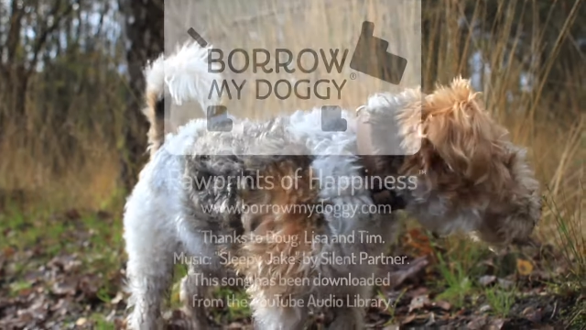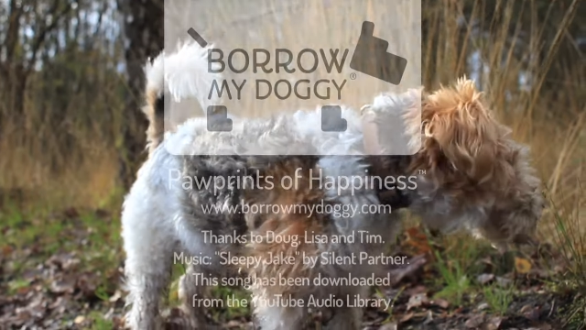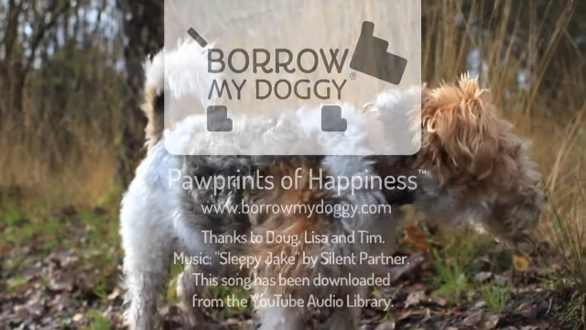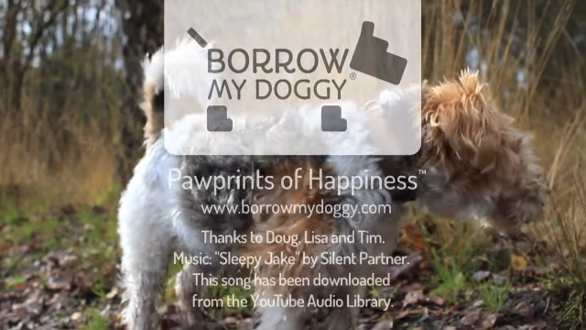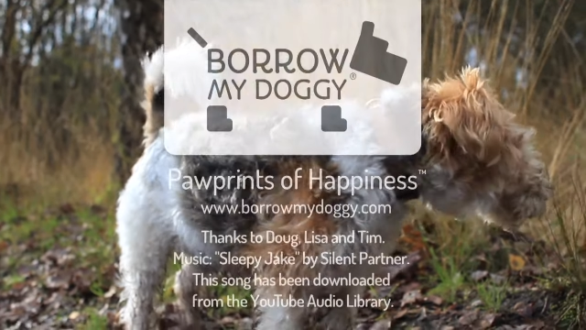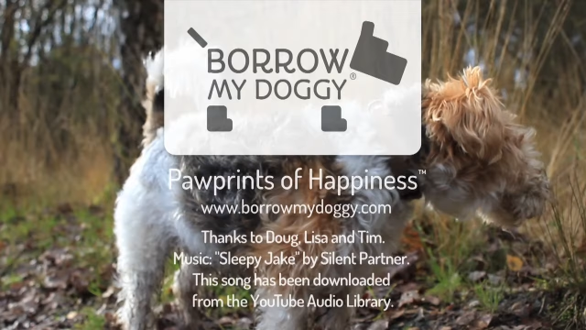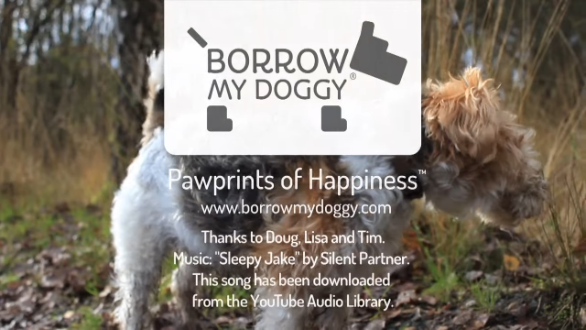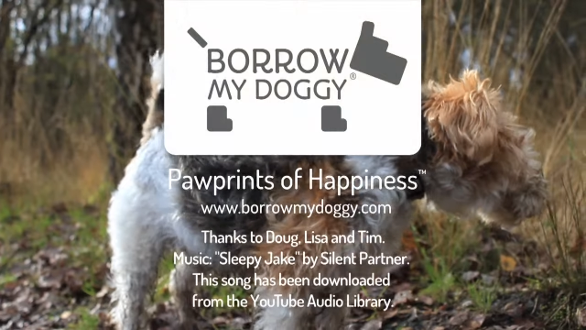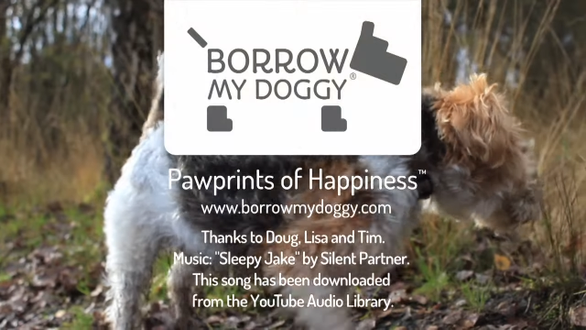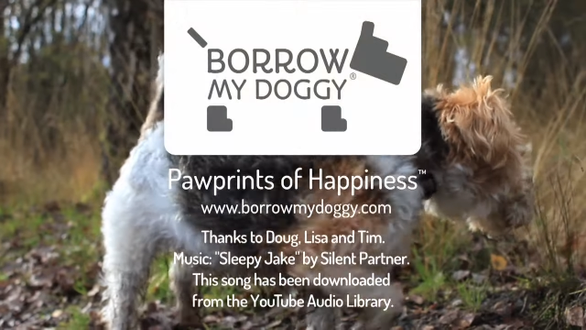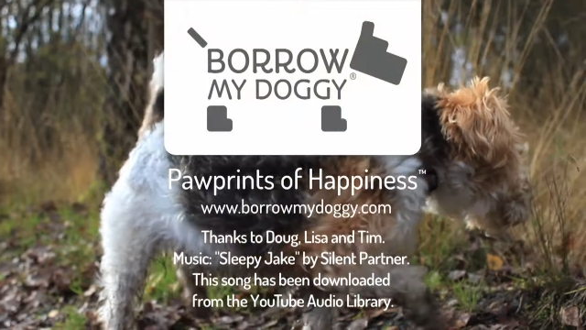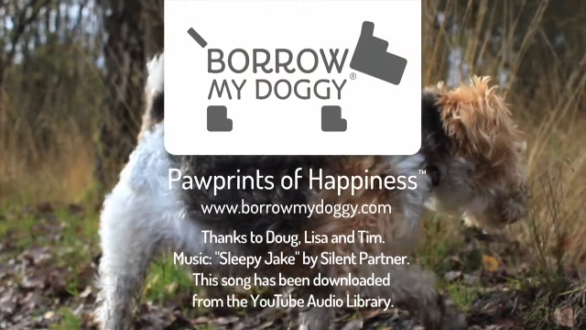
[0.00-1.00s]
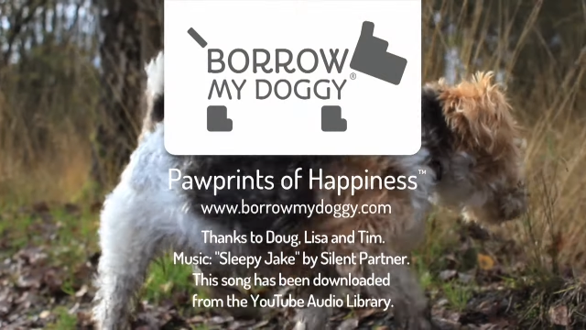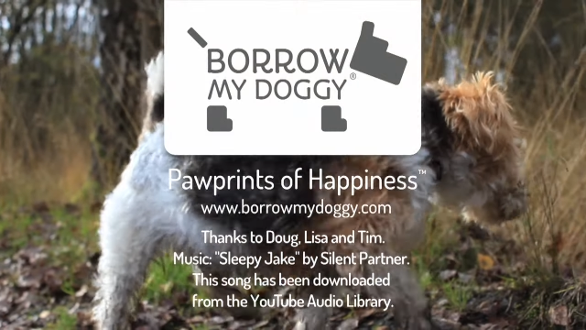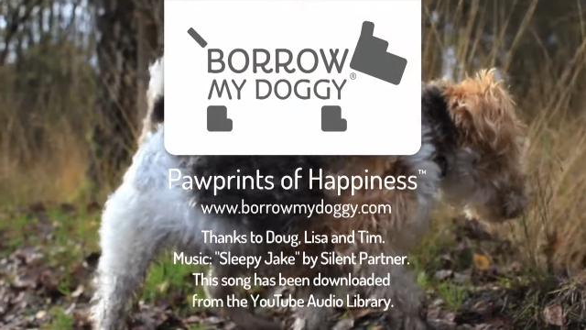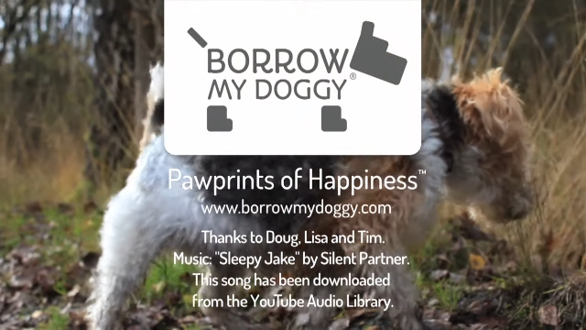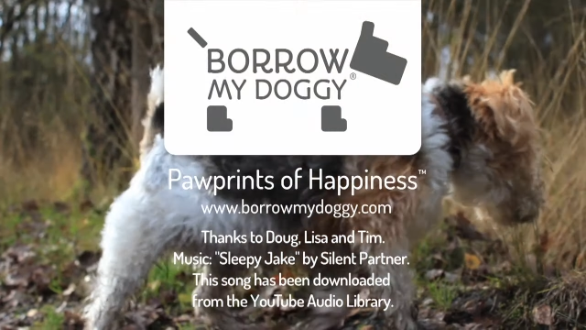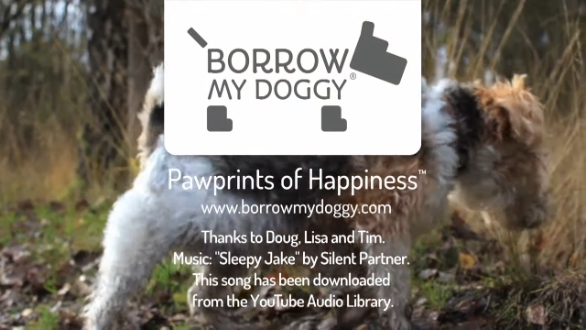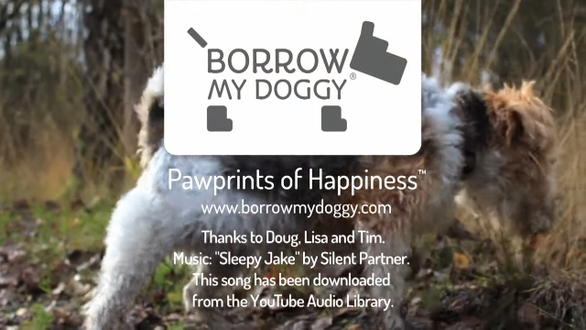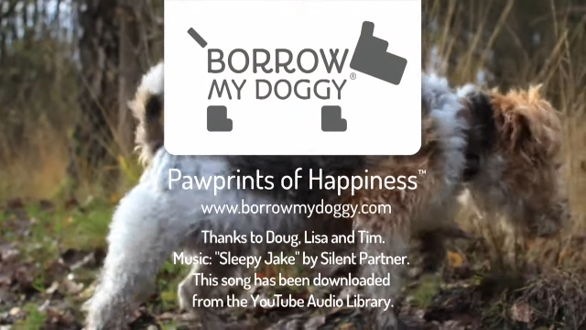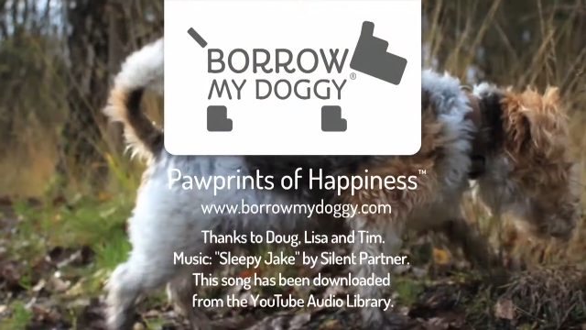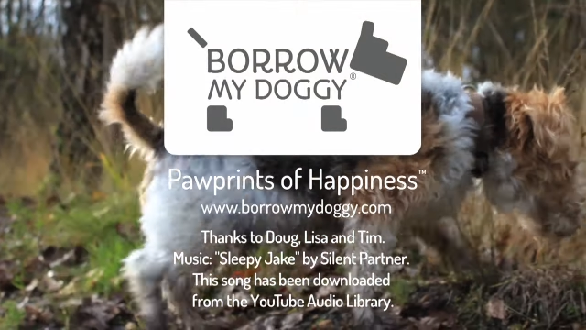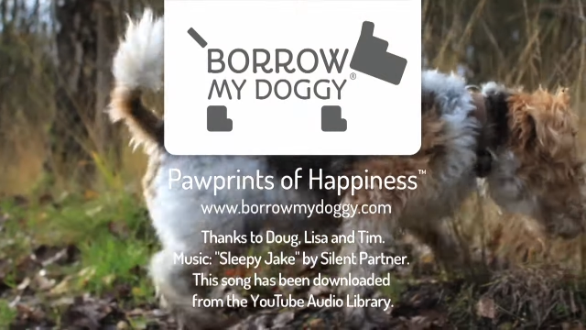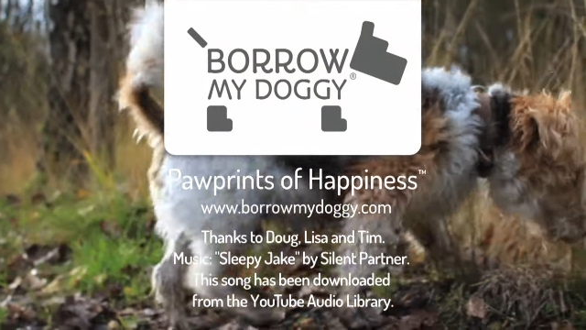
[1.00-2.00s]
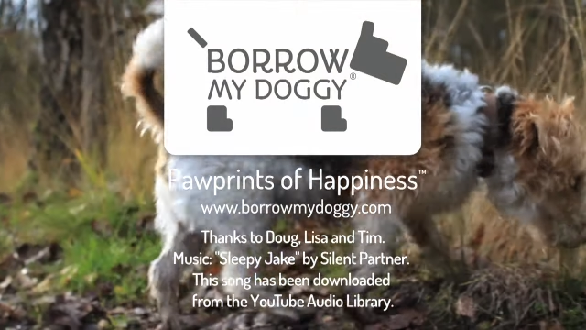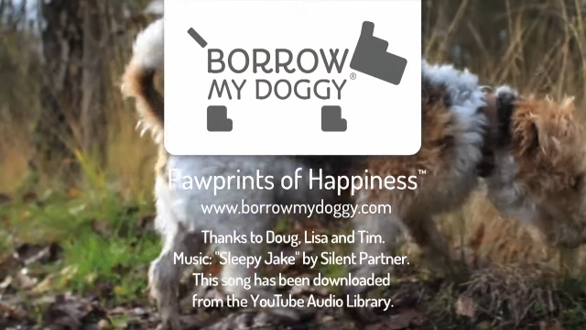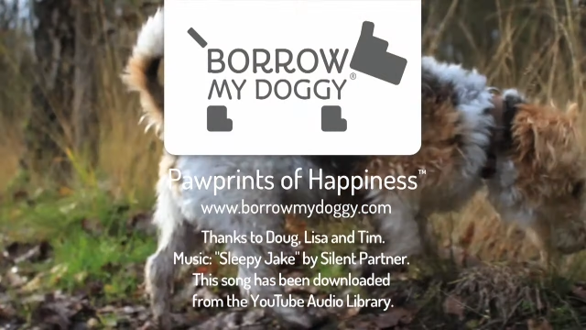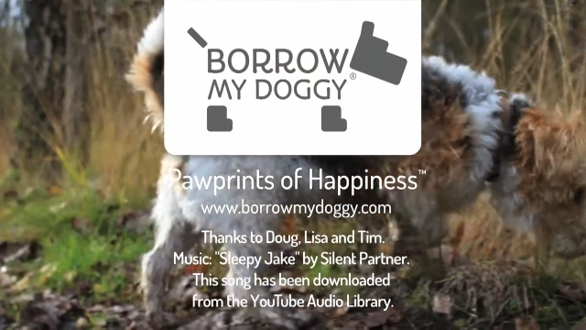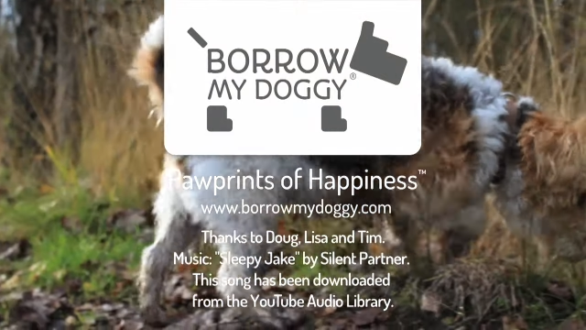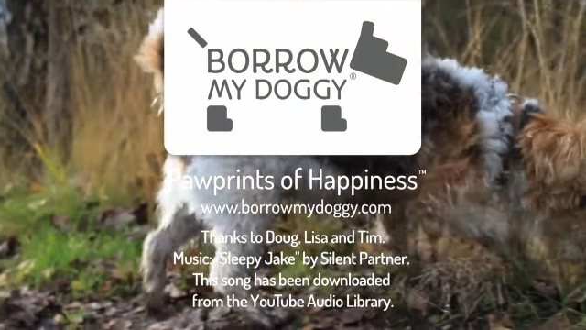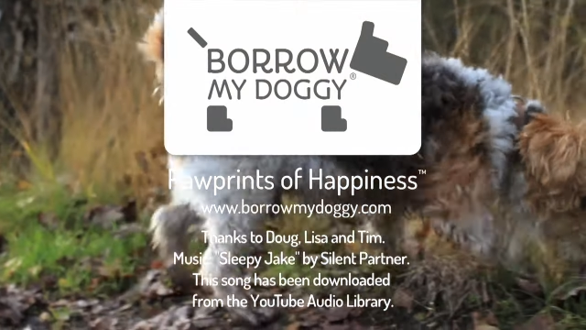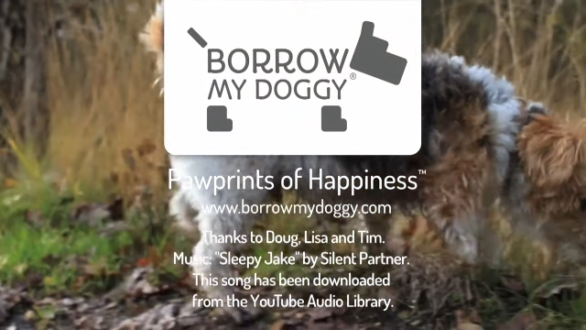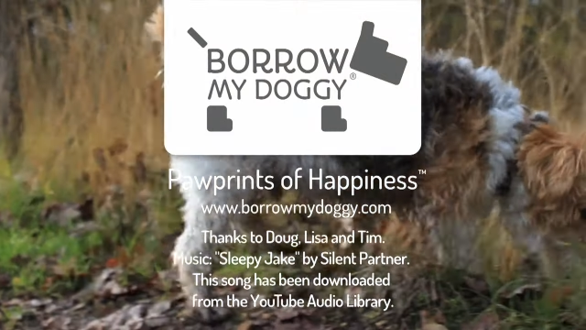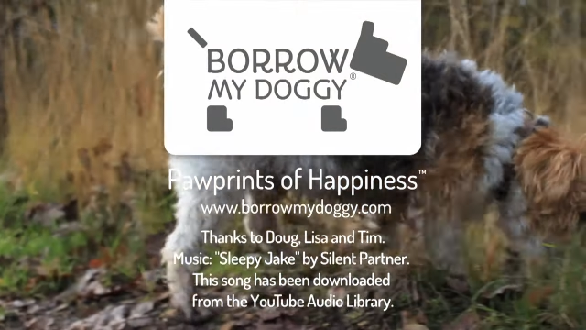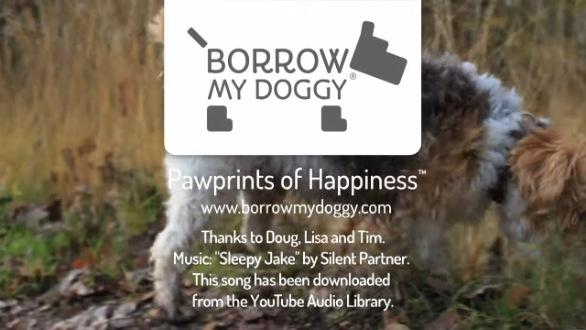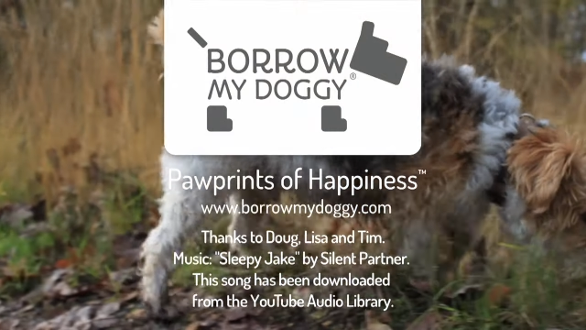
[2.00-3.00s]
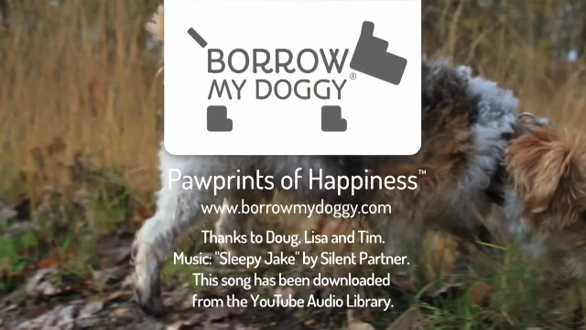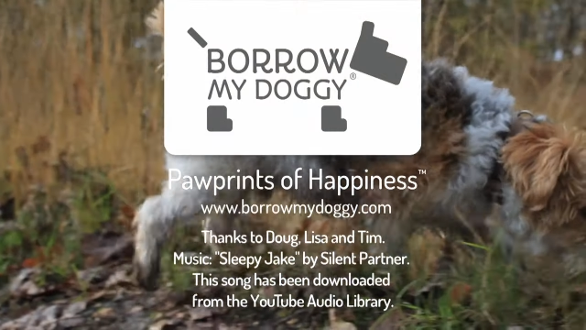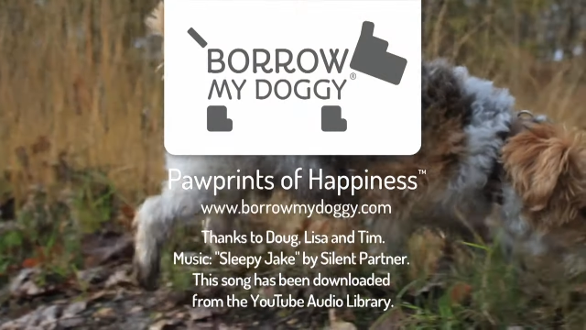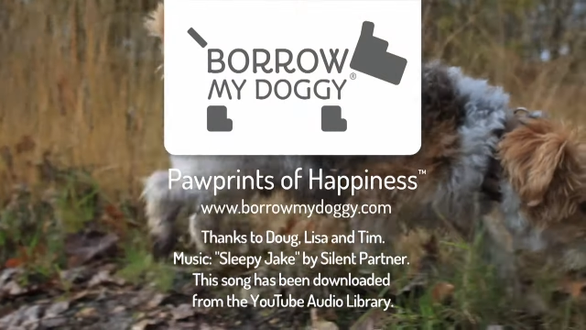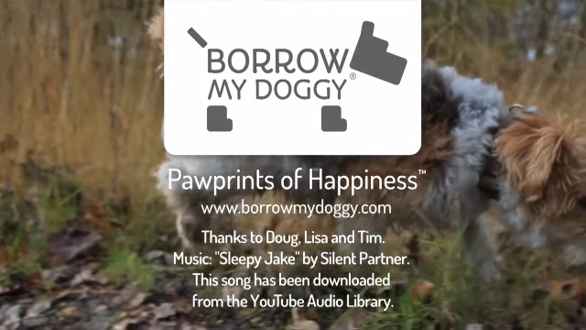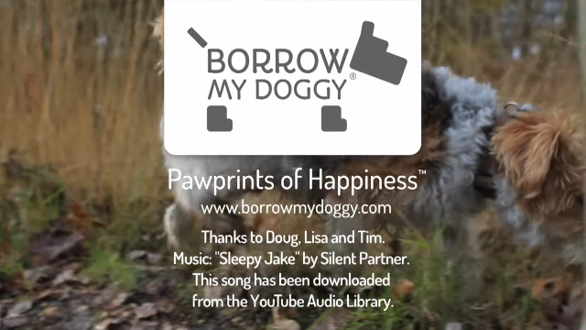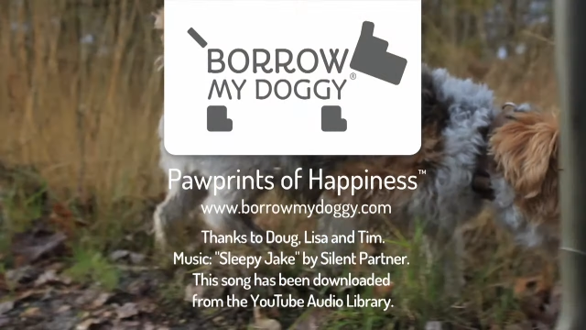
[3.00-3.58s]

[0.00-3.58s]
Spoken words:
[unreadable: no face in view]